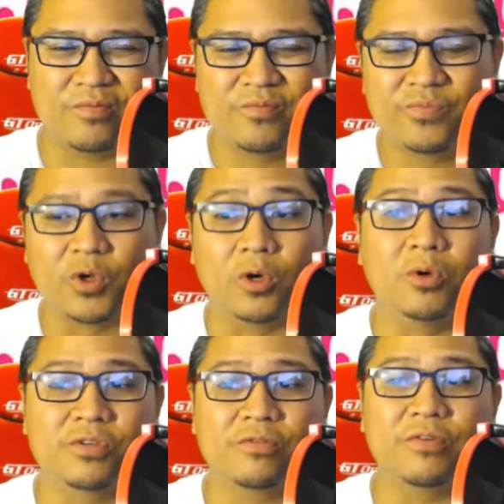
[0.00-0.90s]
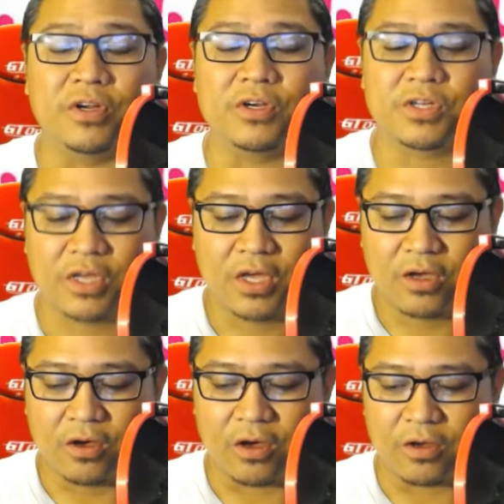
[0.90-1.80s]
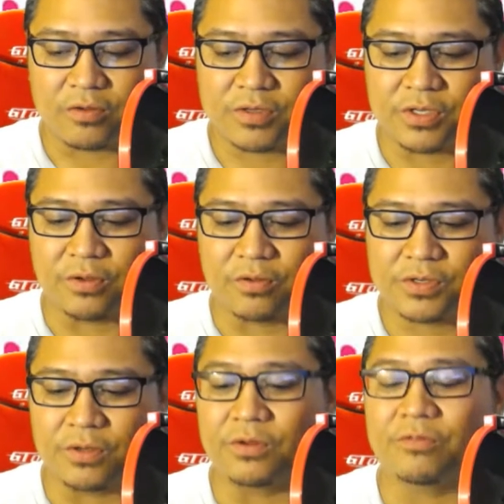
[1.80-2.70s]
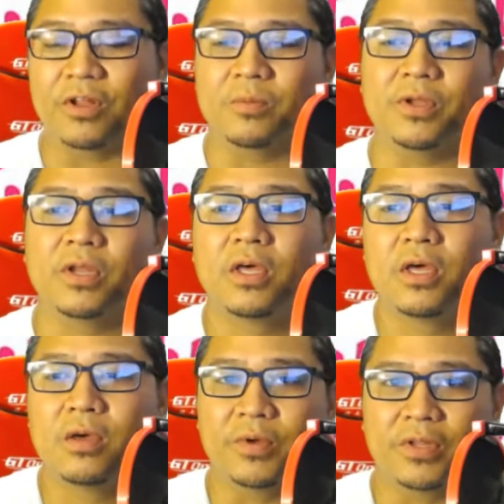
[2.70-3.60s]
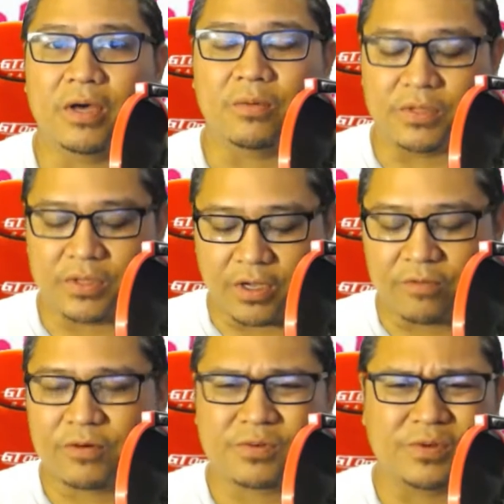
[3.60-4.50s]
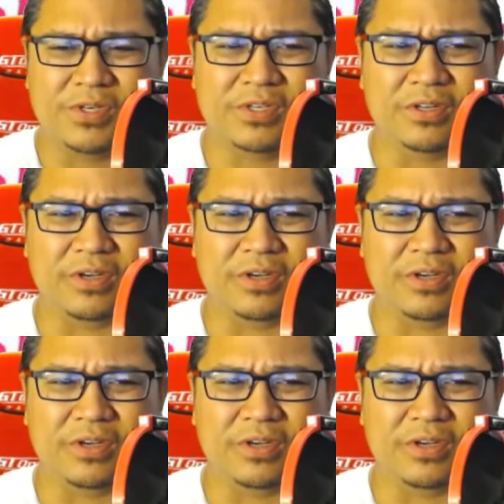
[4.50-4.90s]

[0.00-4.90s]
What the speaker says: almost finished. Still in development. But that one, the first one is just like